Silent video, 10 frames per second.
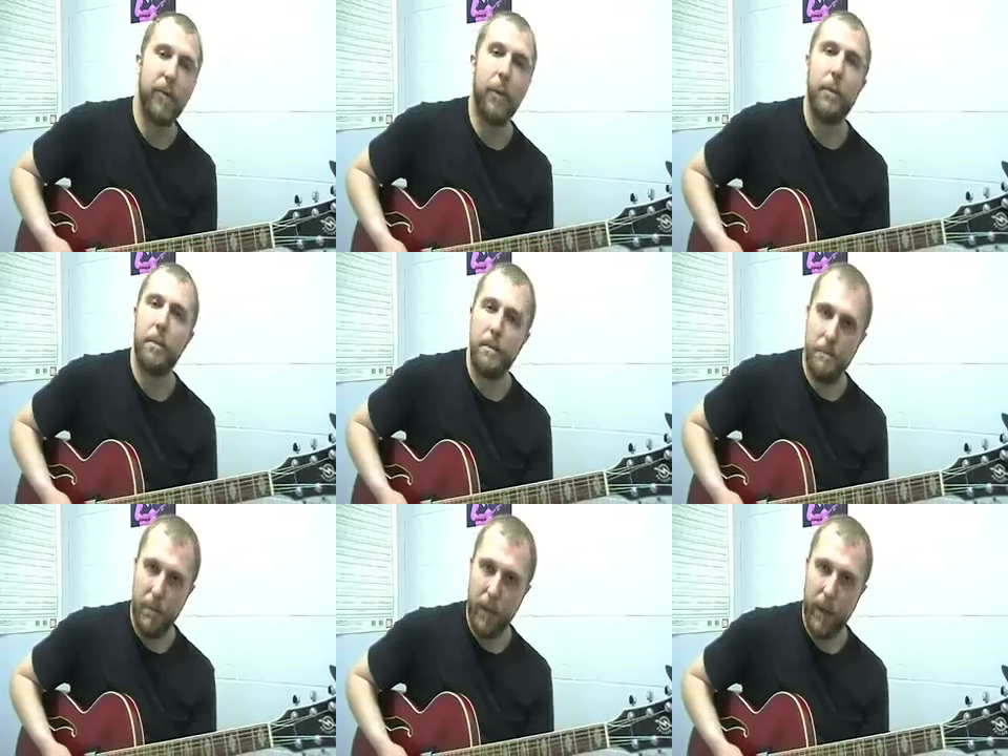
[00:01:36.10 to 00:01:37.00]
So
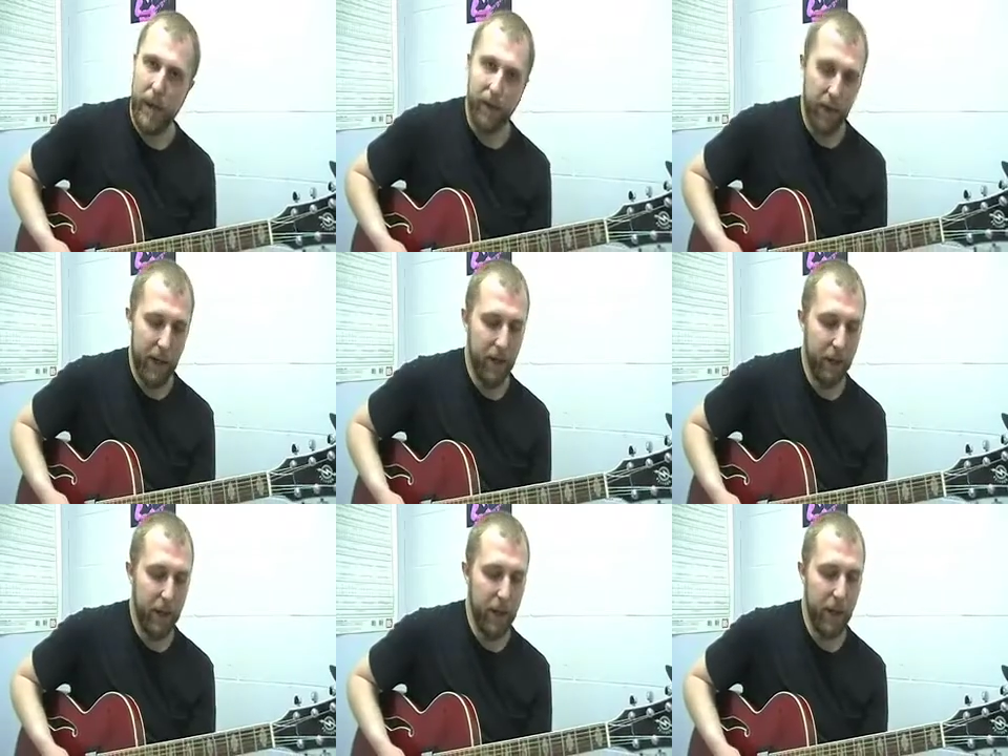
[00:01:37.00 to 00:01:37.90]
that's
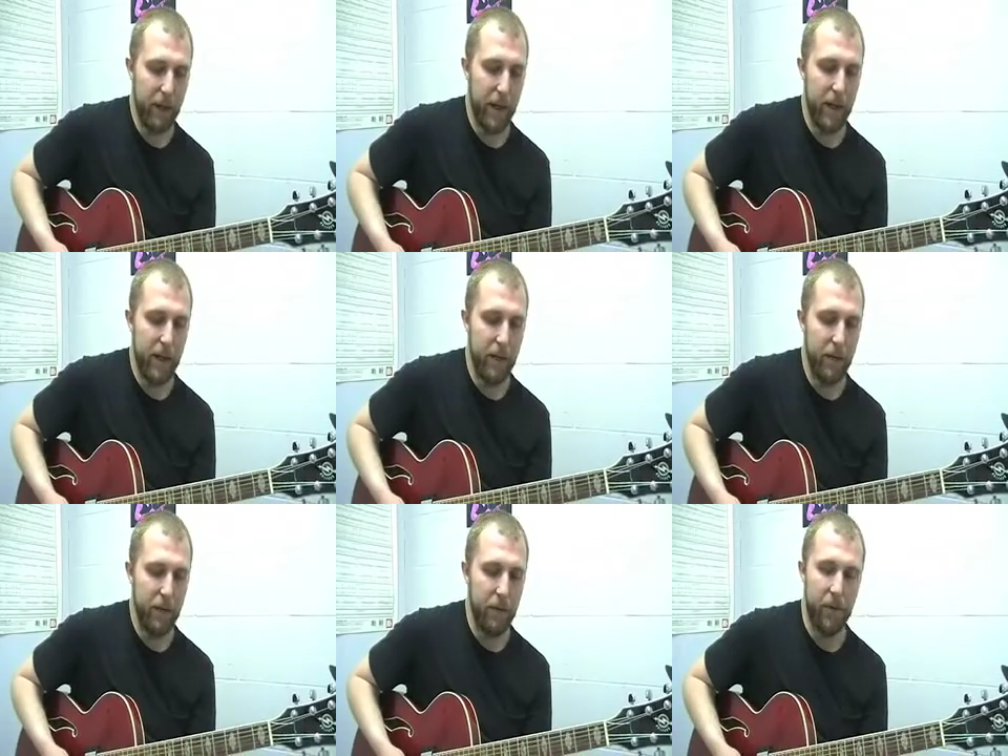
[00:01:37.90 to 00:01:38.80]
a really good way to
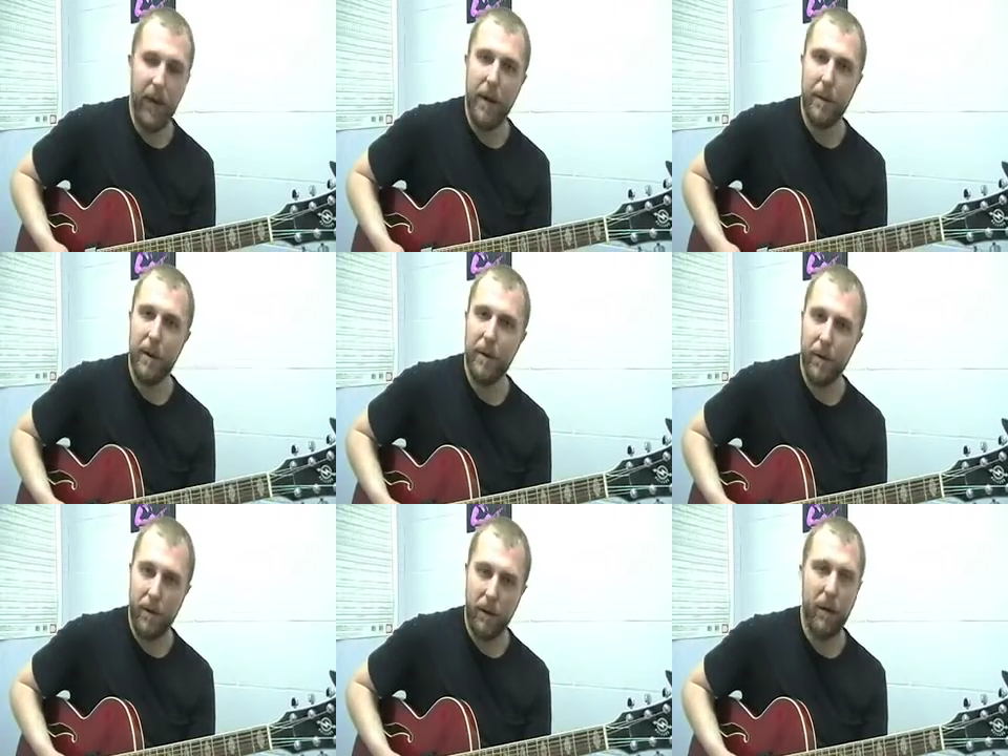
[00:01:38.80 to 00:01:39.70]
use neighboring
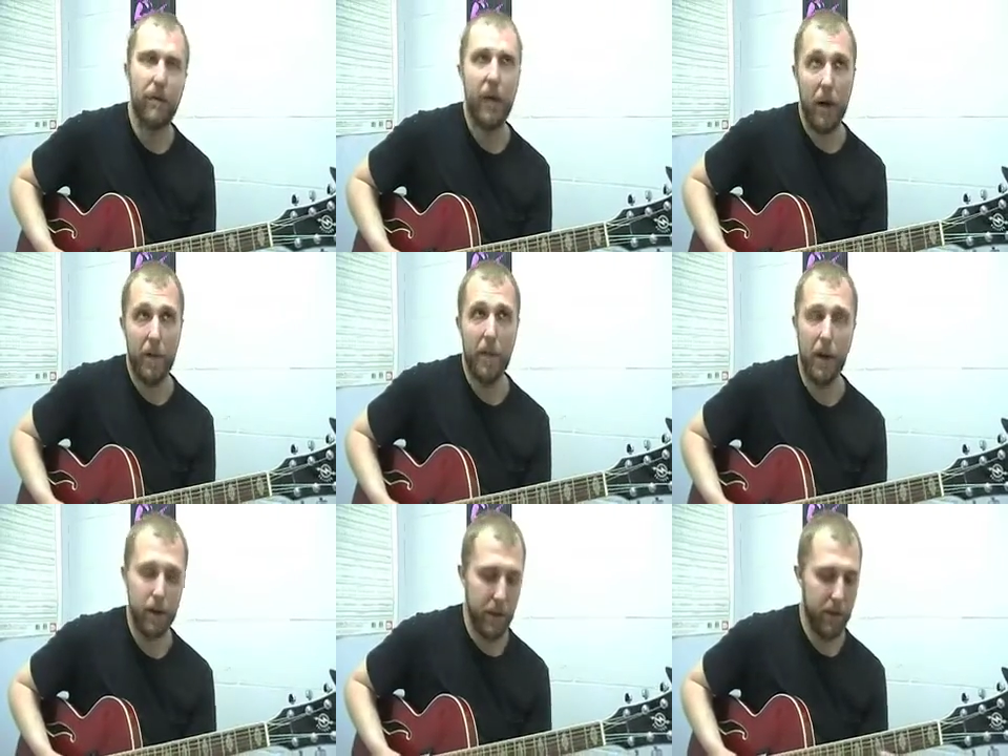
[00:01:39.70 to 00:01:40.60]
tone, or sorry,
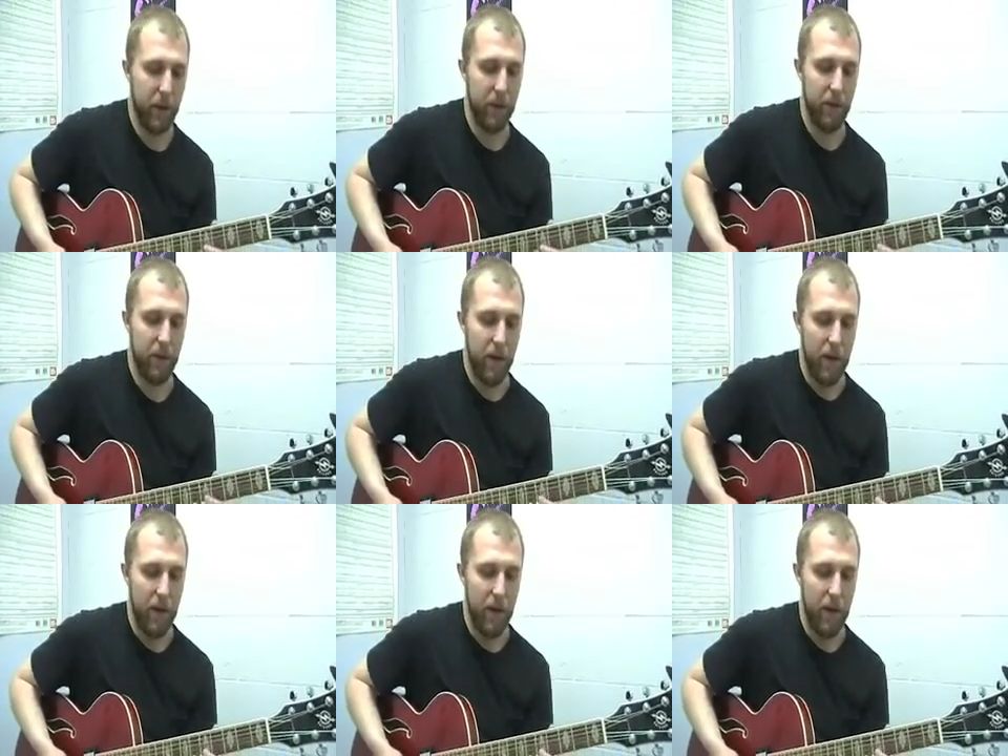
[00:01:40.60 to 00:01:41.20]
approaching tones.